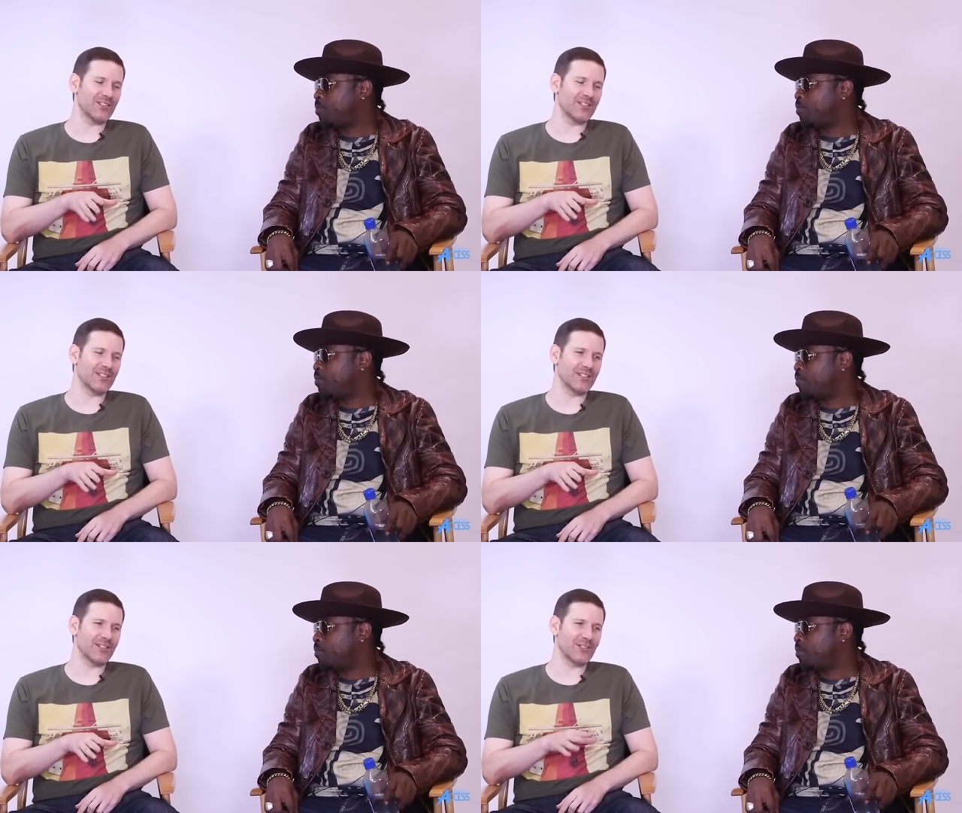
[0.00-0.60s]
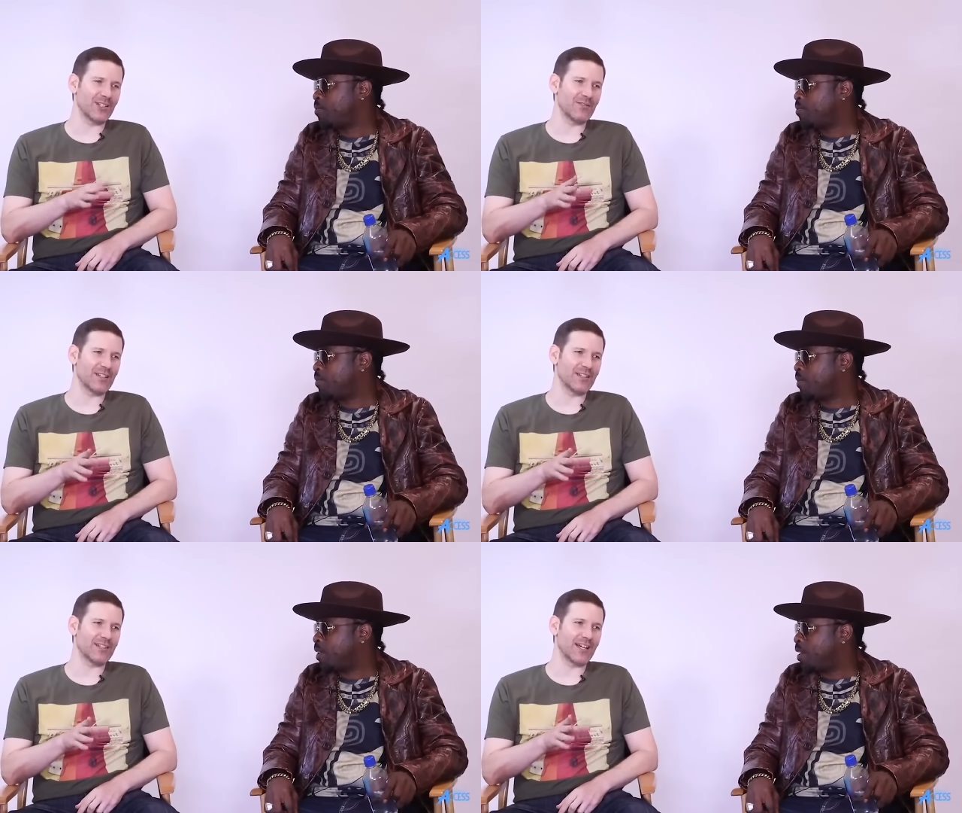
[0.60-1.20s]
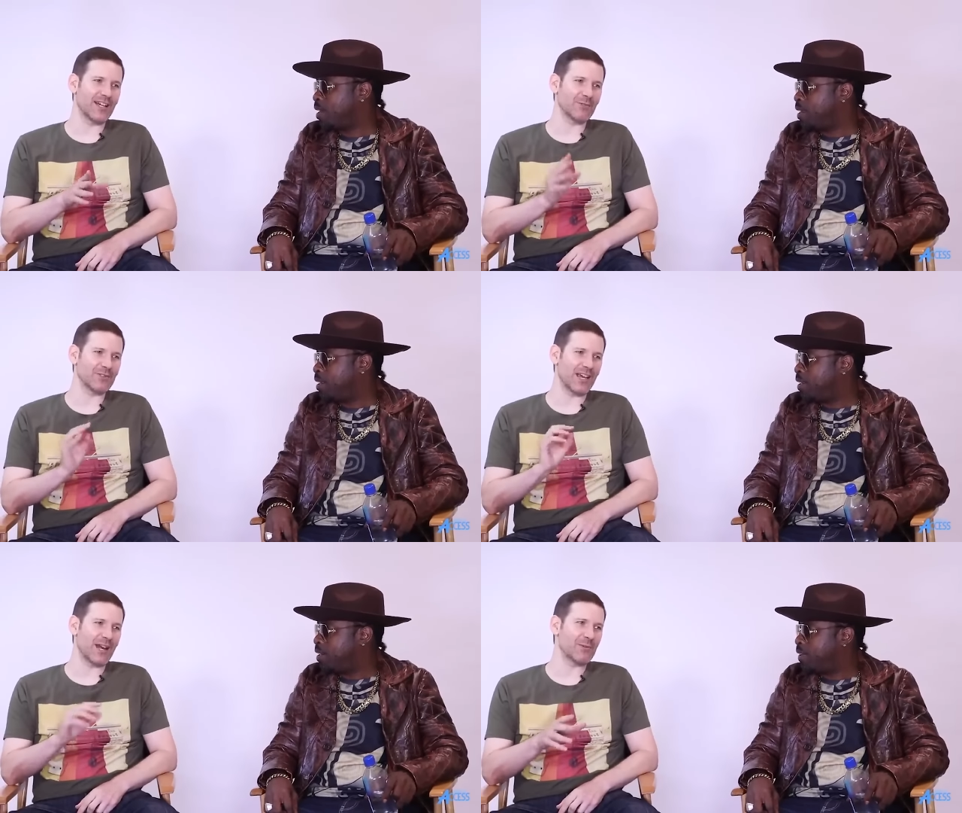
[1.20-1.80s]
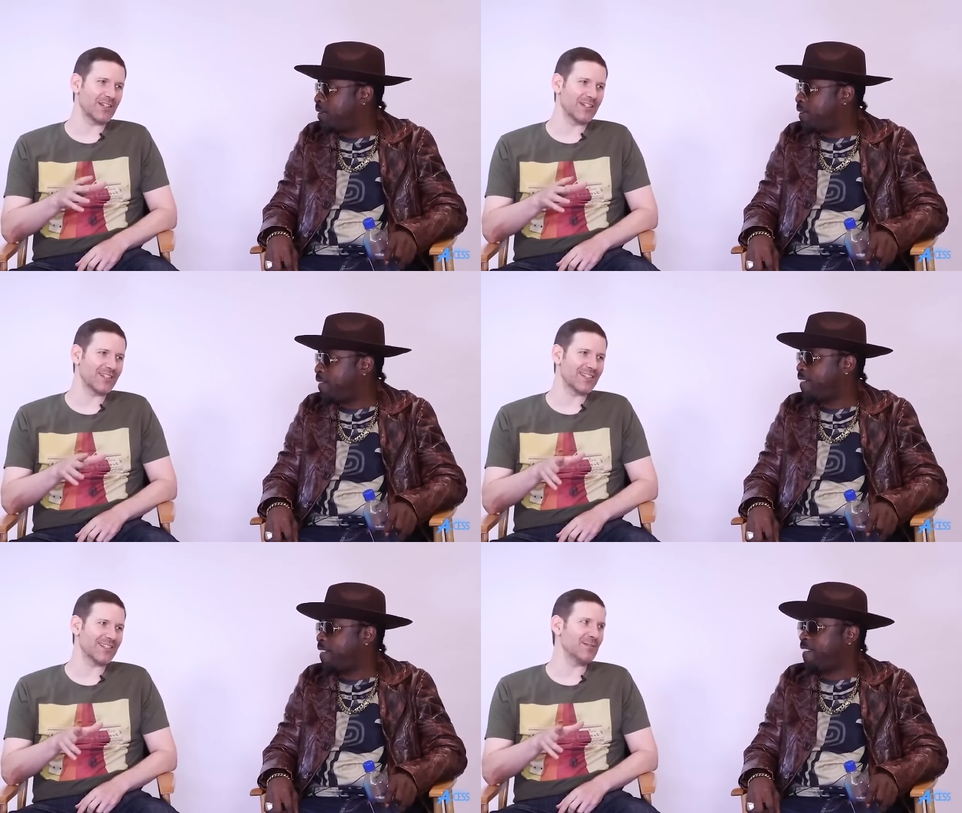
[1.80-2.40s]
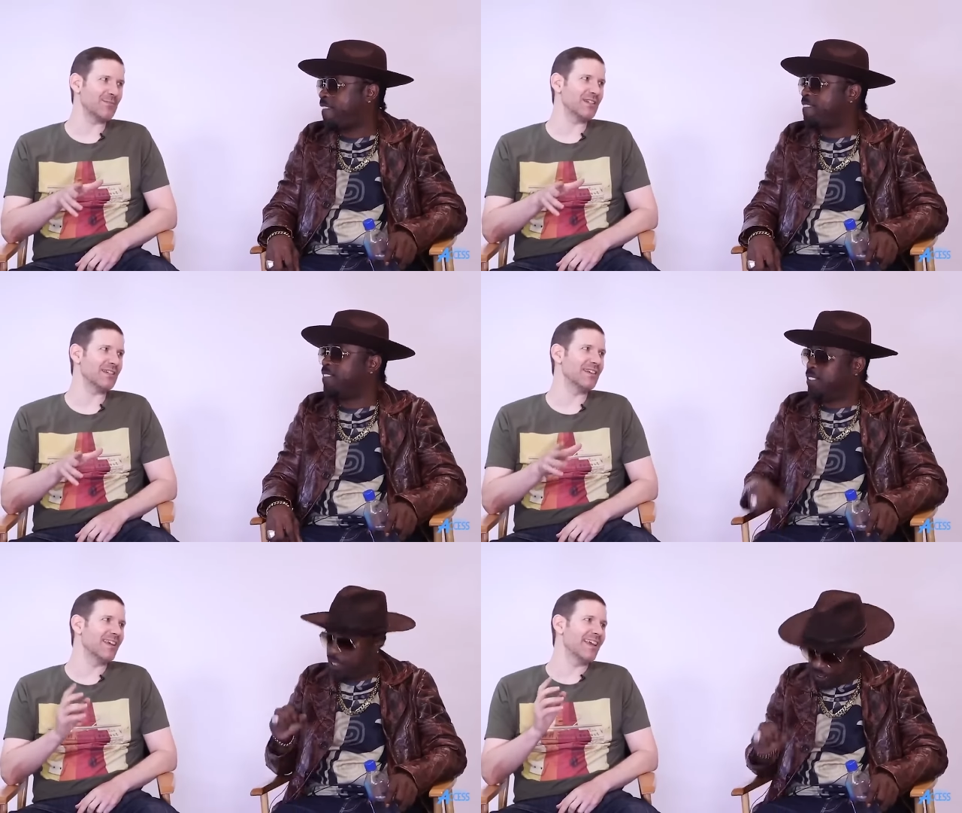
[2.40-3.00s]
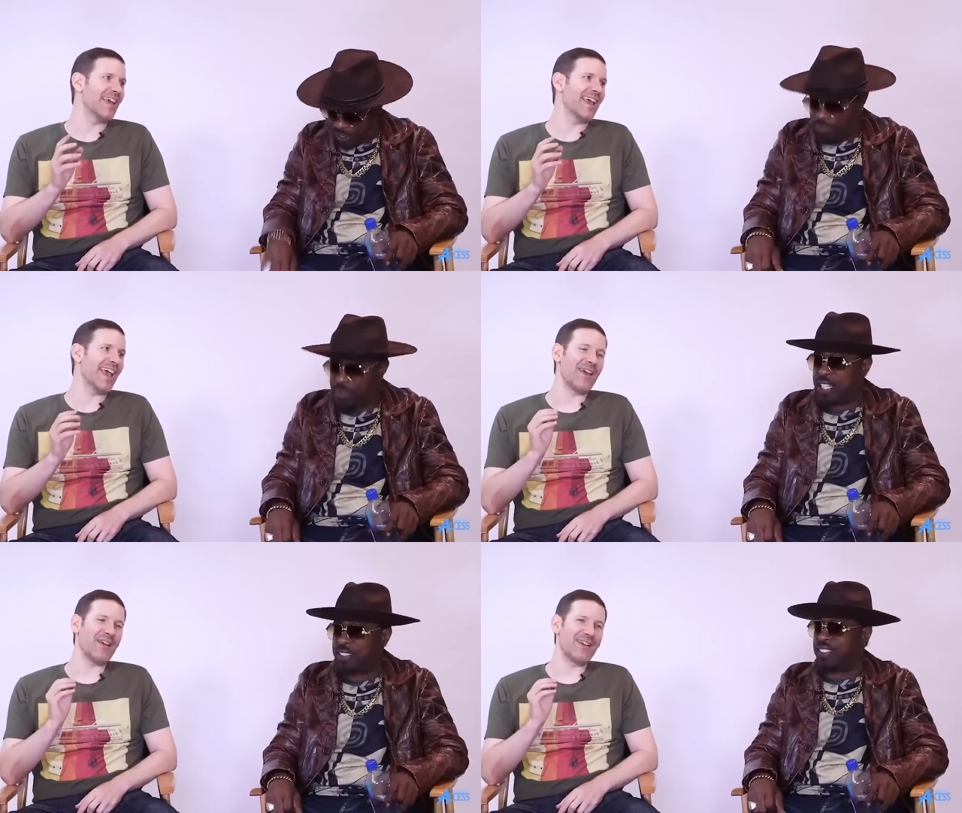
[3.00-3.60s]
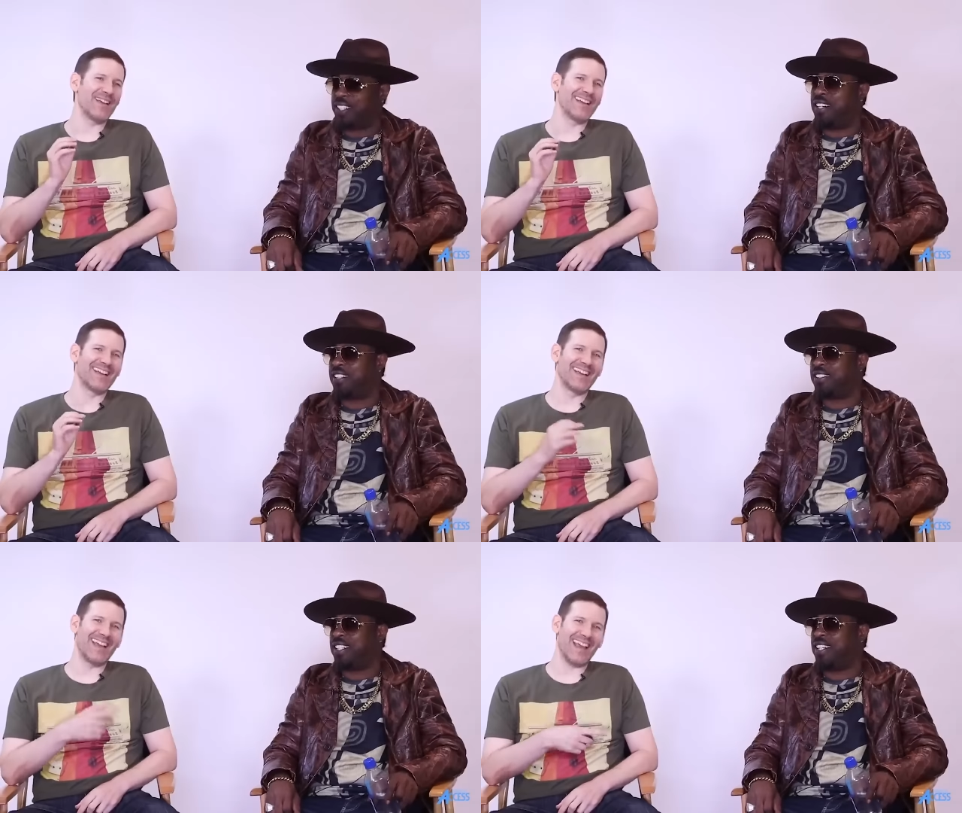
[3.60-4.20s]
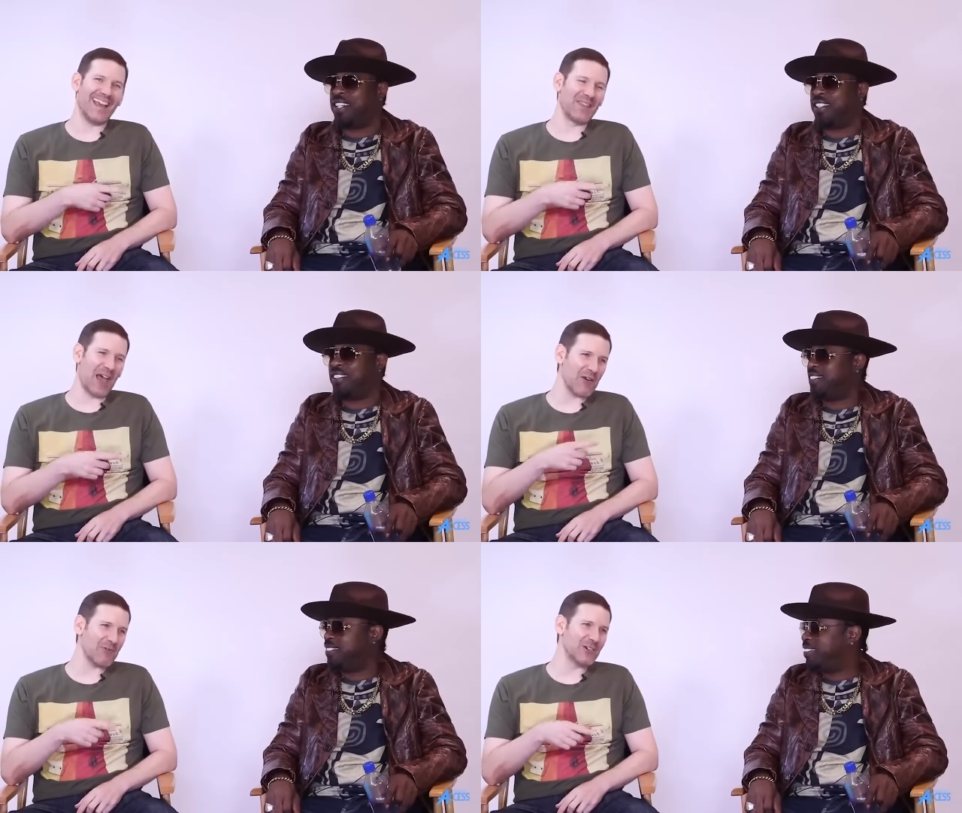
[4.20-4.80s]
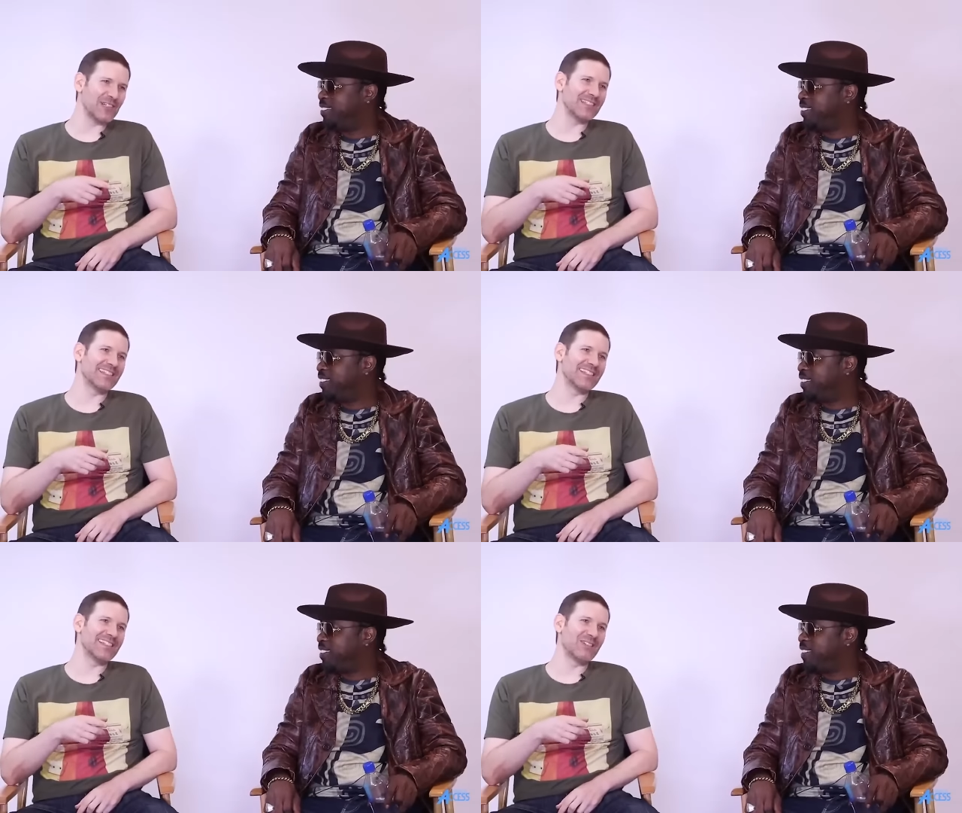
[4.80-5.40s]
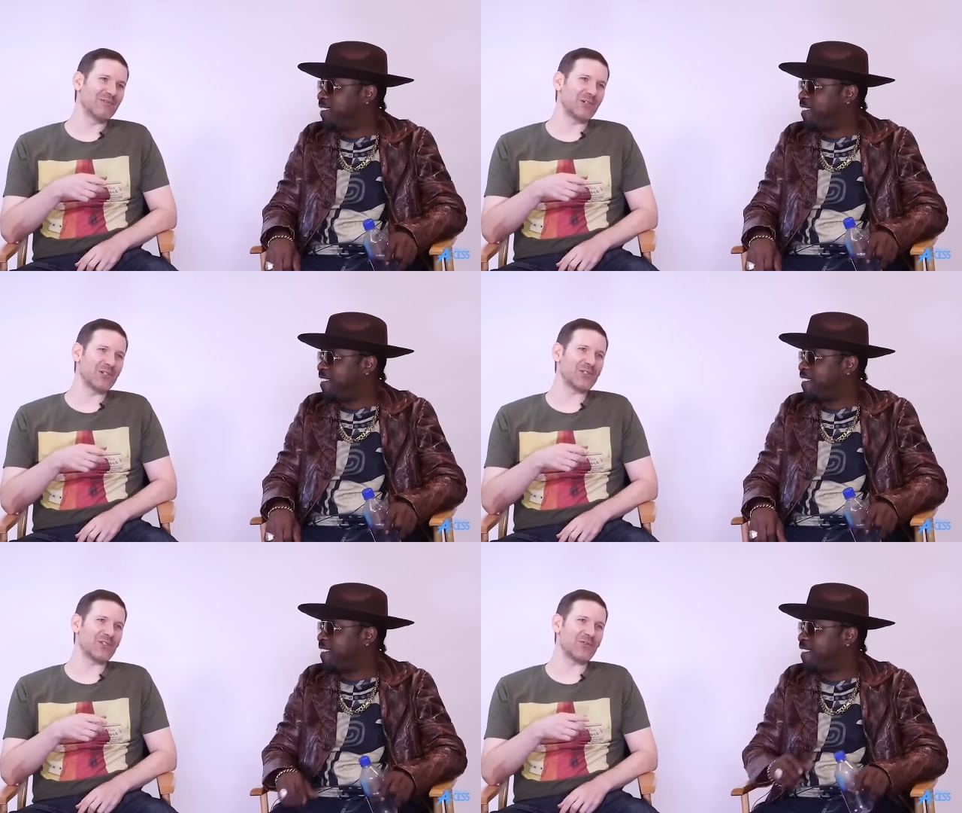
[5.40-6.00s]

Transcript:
Speaker 1: you did on "Live and Let Die" was the Operation CB. My and, song, yeah. And that one was